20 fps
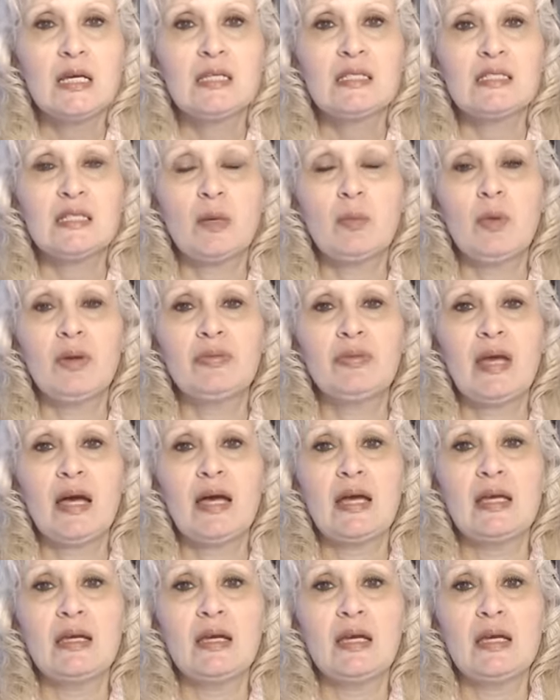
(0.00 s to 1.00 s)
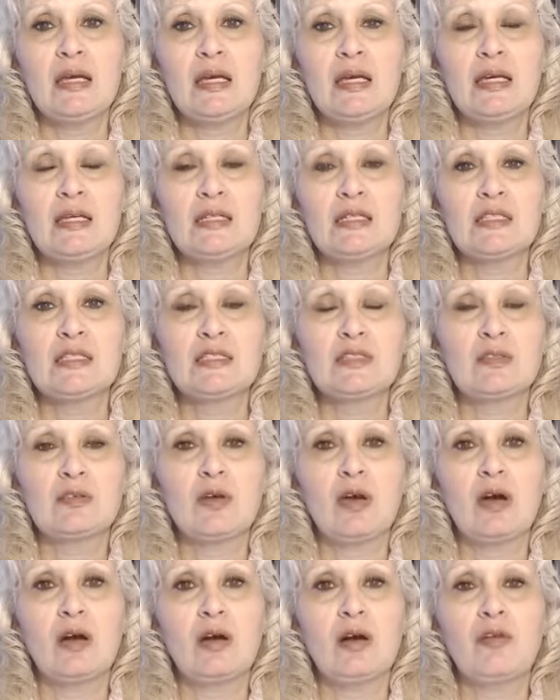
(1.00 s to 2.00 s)
someone that is
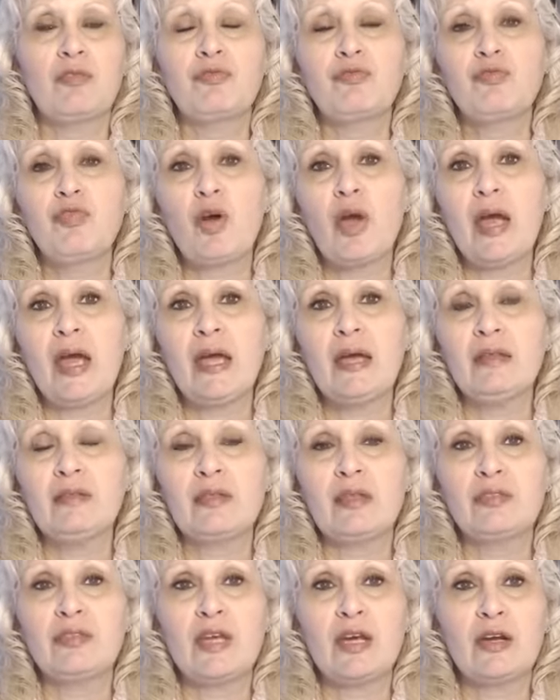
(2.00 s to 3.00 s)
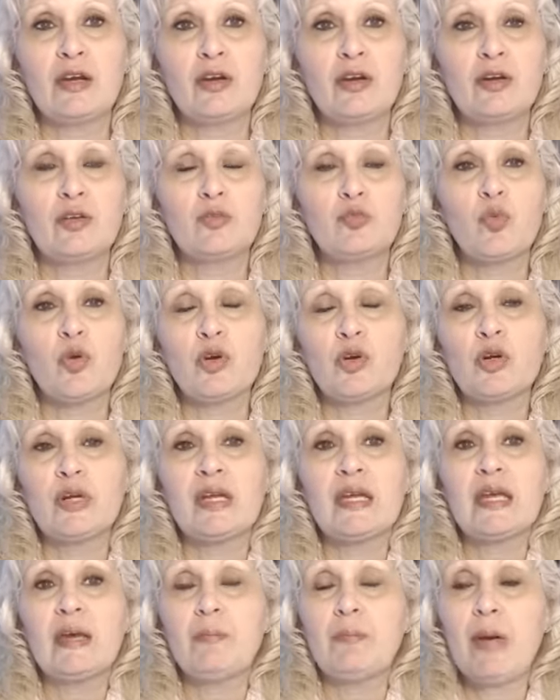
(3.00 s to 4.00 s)
afraid that they're we're going
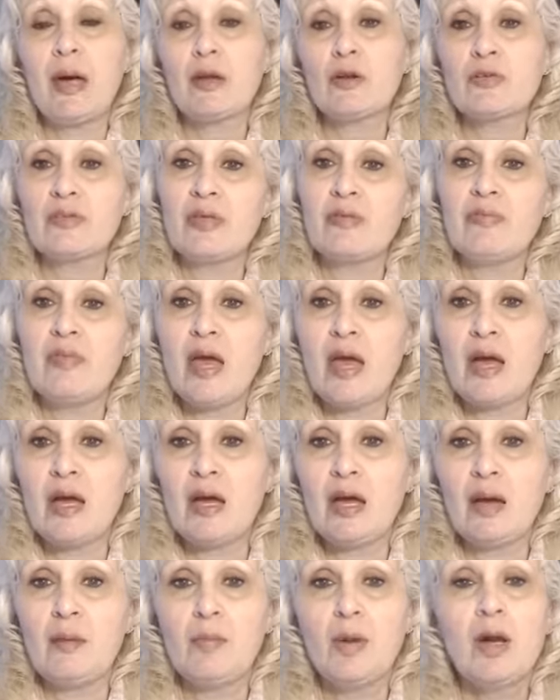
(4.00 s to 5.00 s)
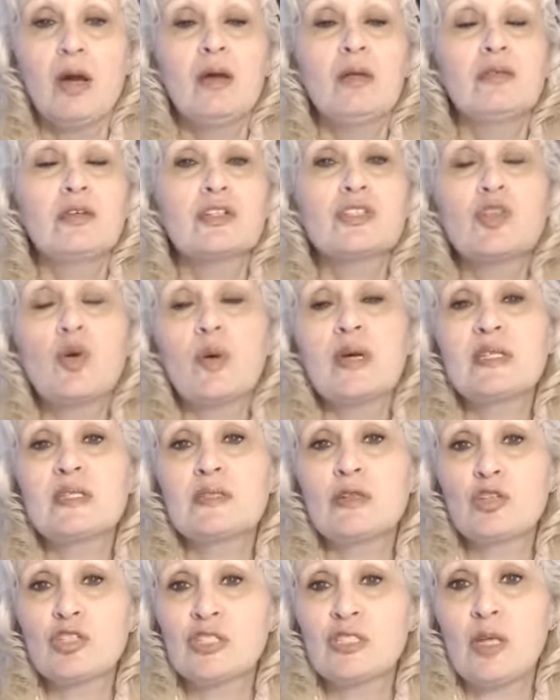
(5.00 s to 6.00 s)
to get better than them. There's always
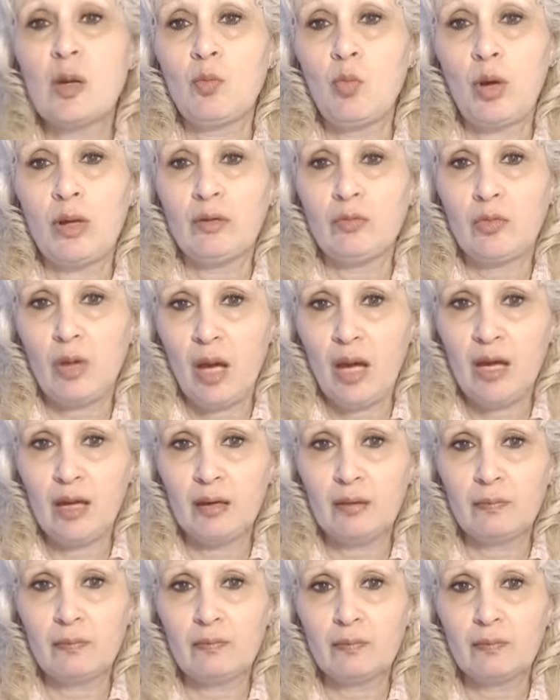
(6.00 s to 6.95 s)
there's someone, right?